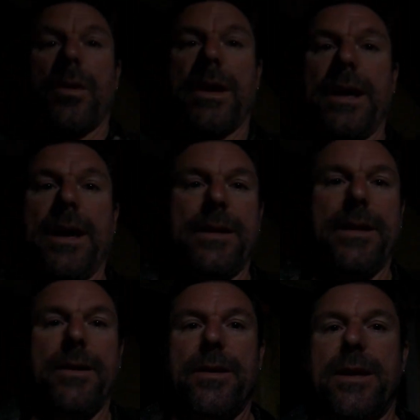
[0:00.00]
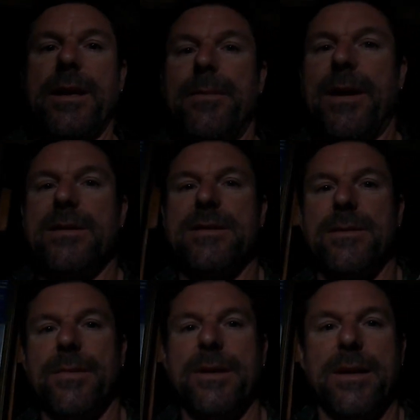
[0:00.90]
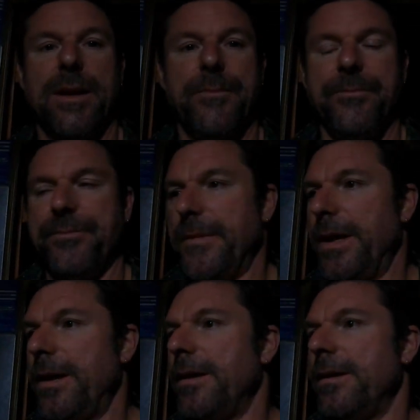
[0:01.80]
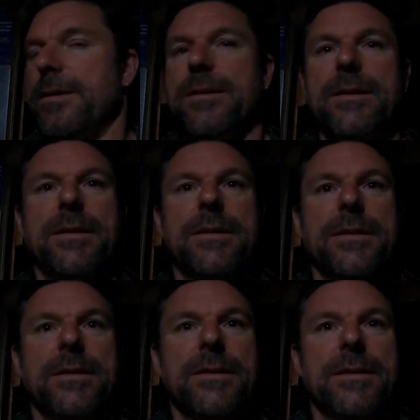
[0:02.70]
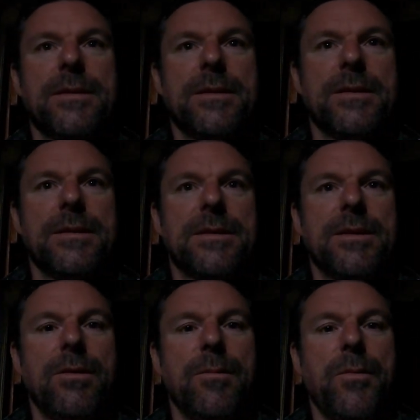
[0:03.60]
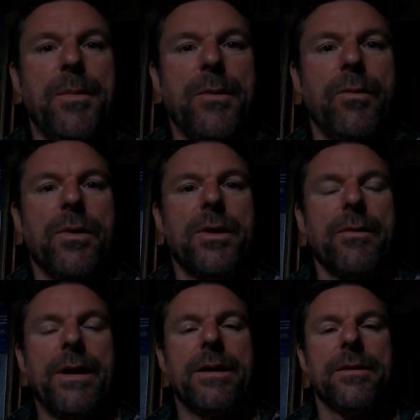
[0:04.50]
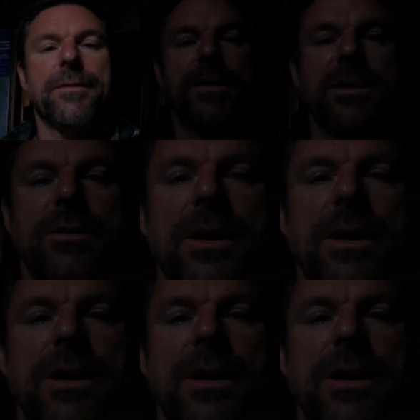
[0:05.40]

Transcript: we'll get out there and get amongst them and um, yeah, see what might be wandering around on the fresh